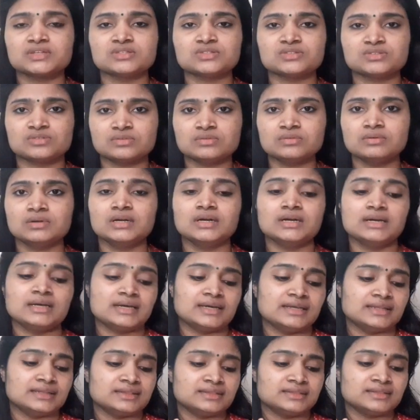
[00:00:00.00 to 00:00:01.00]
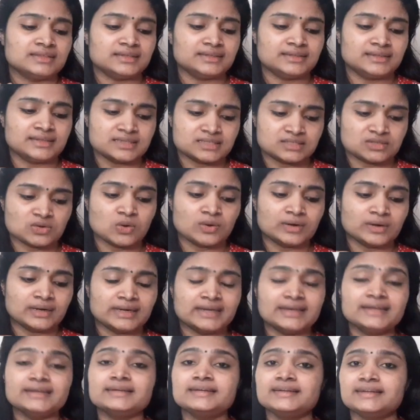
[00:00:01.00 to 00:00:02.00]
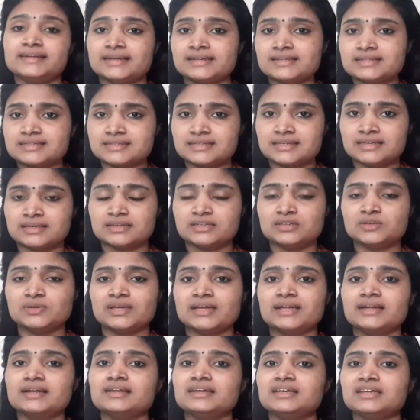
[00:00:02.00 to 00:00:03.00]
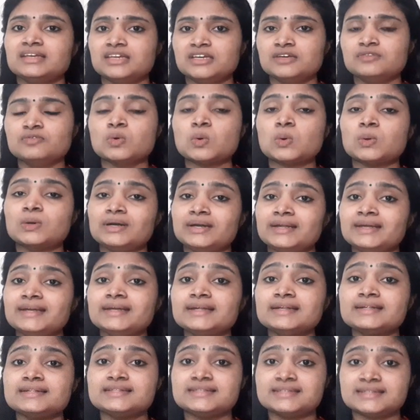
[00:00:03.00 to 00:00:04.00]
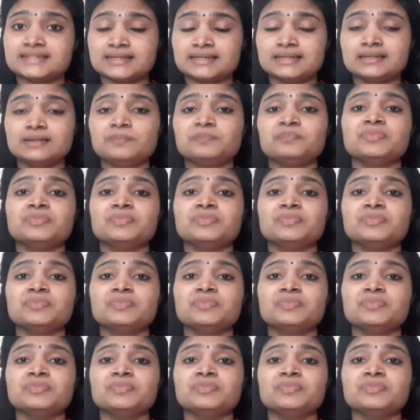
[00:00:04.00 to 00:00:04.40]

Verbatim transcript: So the test, online test, you can give only till